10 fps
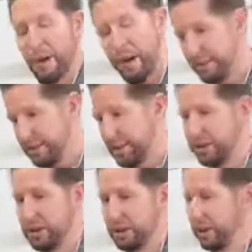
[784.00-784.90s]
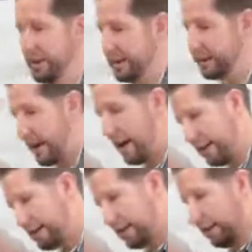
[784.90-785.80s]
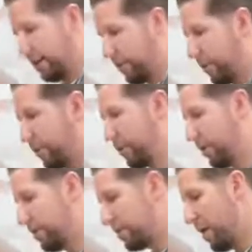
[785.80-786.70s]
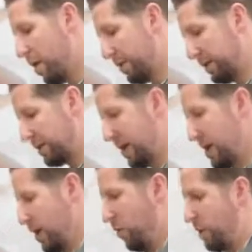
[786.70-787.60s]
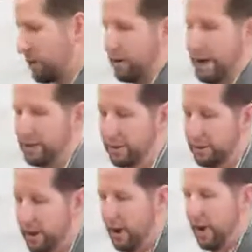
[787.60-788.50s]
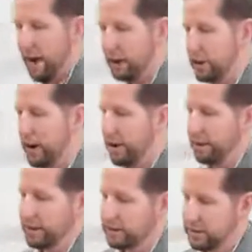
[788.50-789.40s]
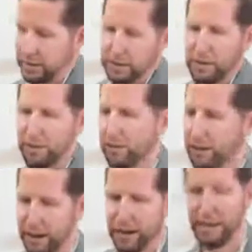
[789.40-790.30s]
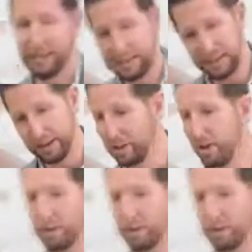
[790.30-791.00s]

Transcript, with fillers: the privacy shield is excellent for those moments when you're either uh, traveling to different, uh, let's say you're